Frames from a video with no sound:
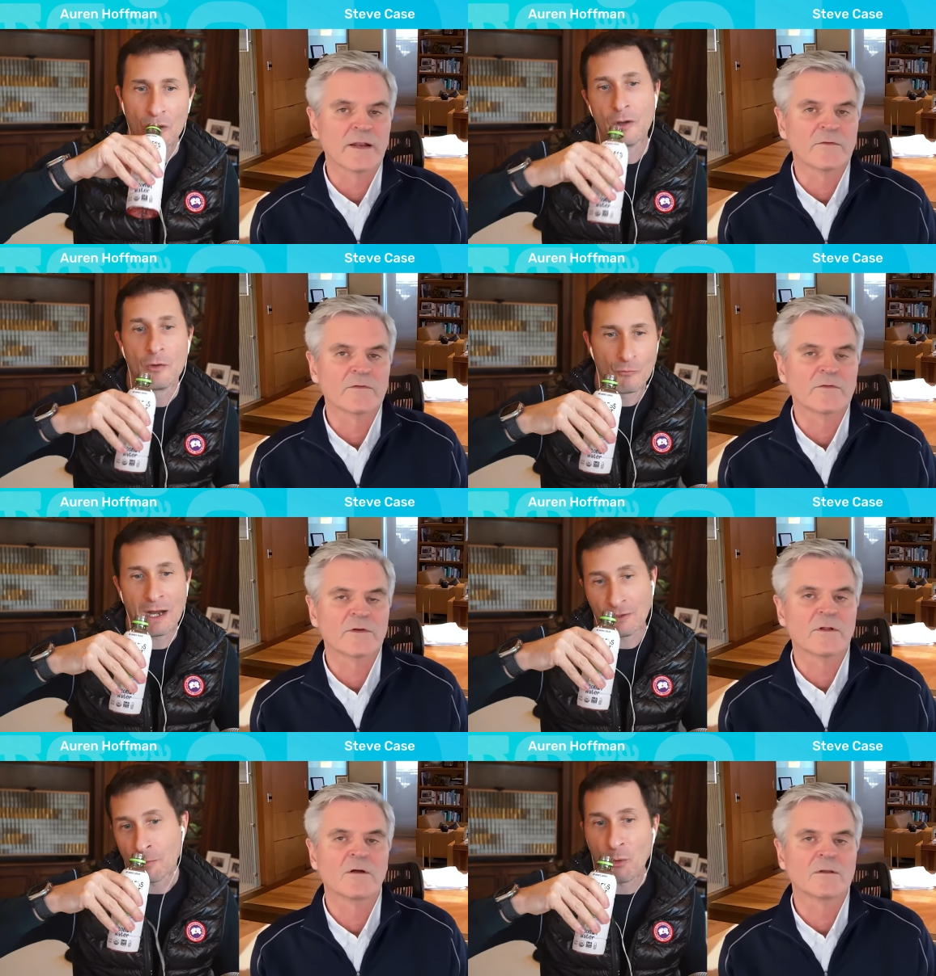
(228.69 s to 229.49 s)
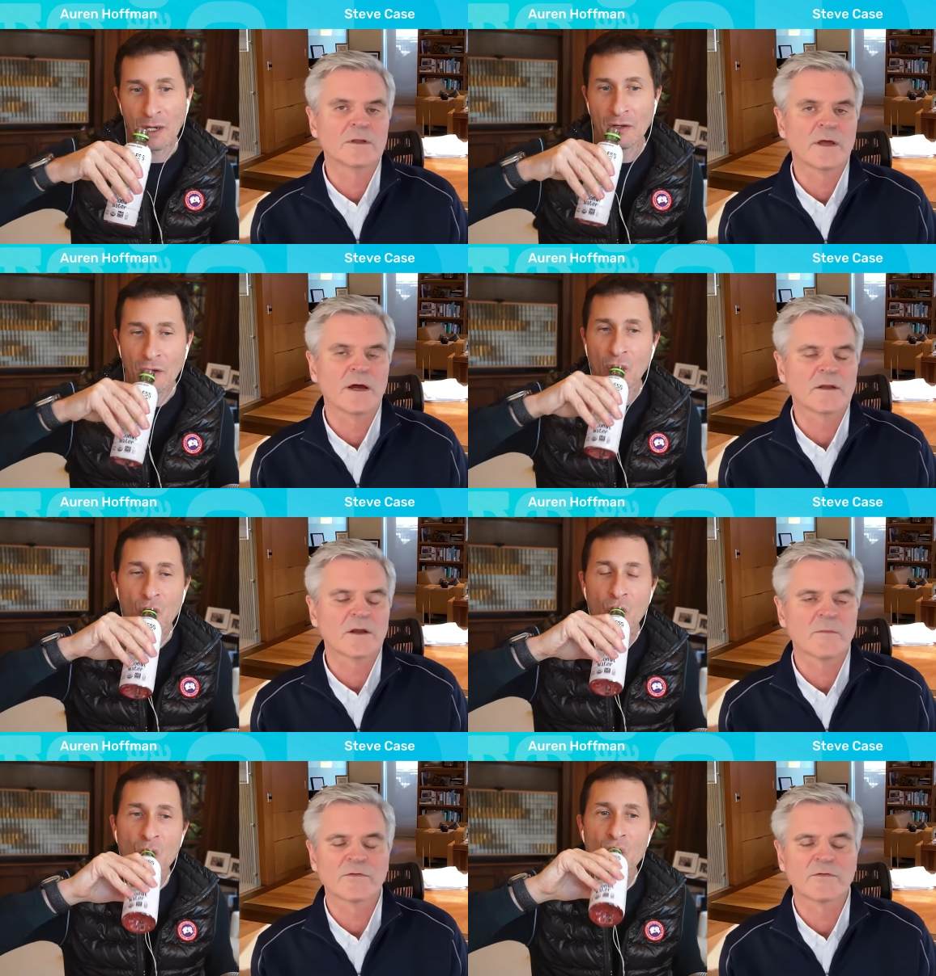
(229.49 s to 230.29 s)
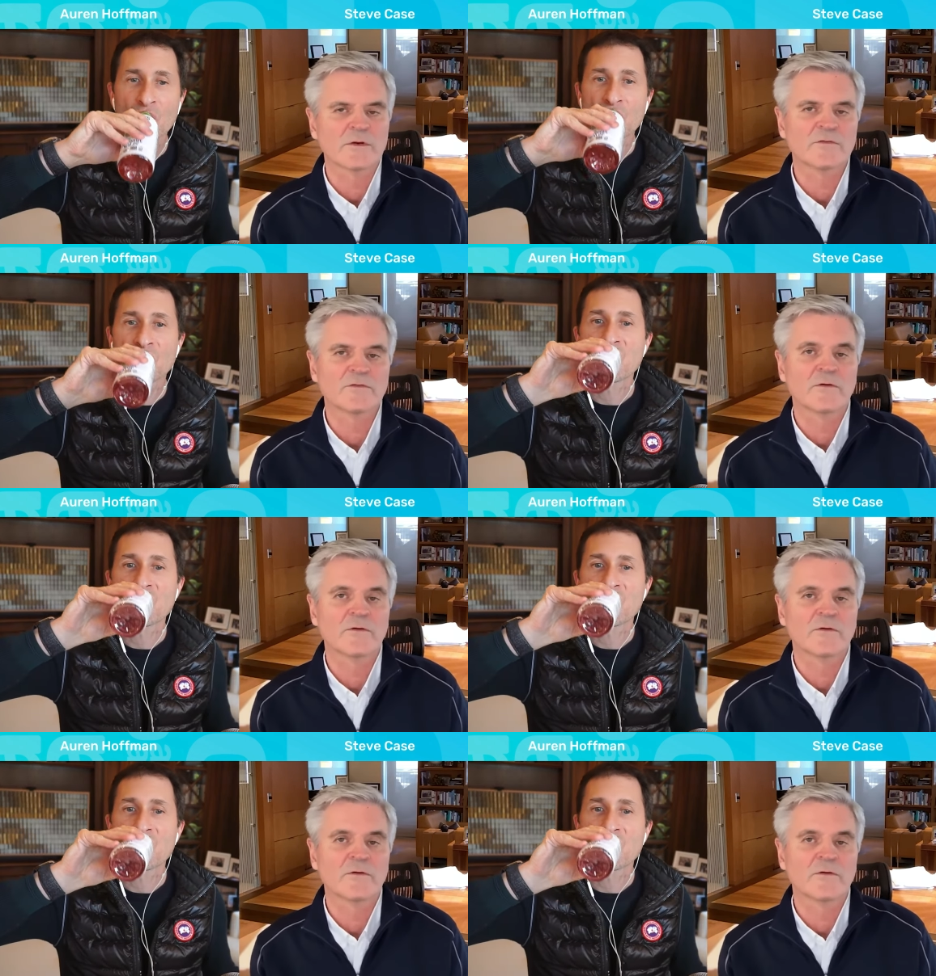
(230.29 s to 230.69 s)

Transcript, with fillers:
Speaker 1: It was right, only non-commercial yeah. use.